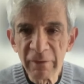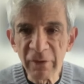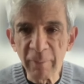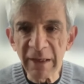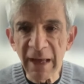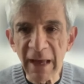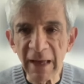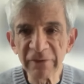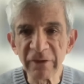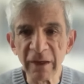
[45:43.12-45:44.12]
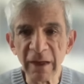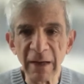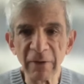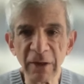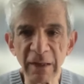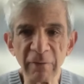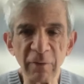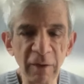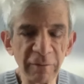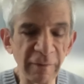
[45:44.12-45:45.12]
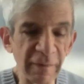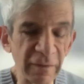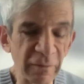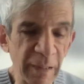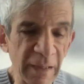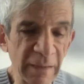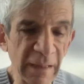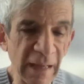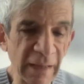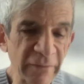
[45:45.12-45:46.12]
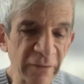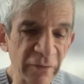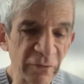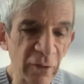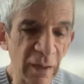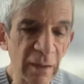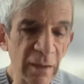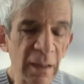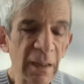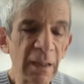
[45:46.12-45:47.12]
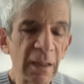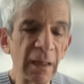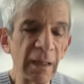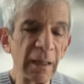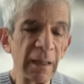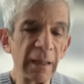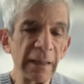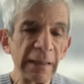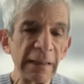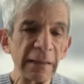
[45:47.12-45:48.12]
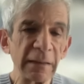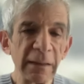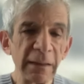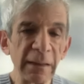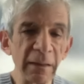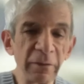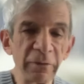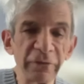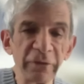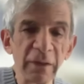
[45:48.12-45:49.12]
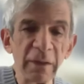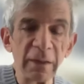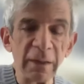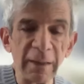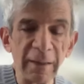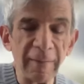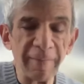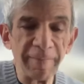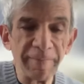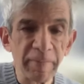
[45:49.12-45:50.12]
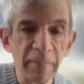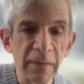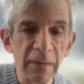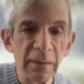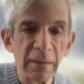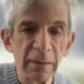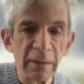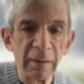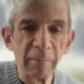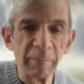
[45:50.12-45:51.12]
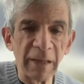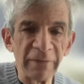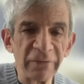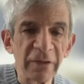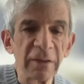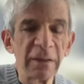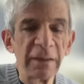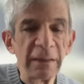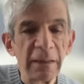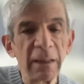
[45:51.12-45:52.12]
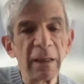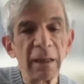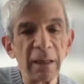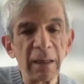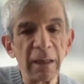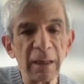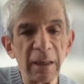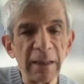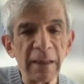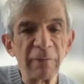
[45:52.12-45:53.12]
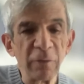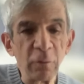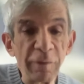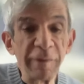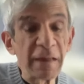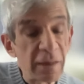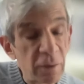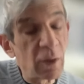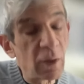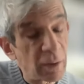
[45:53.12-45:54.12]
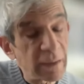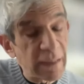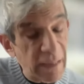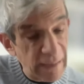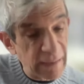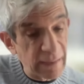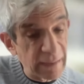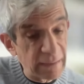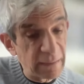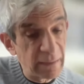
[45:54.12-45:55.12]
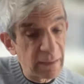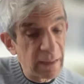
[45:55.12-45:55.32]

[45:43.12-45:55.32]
somebody asked uh, how to get involved in the expanded access trial uh, it is um, basically uh, if you think you are a candidate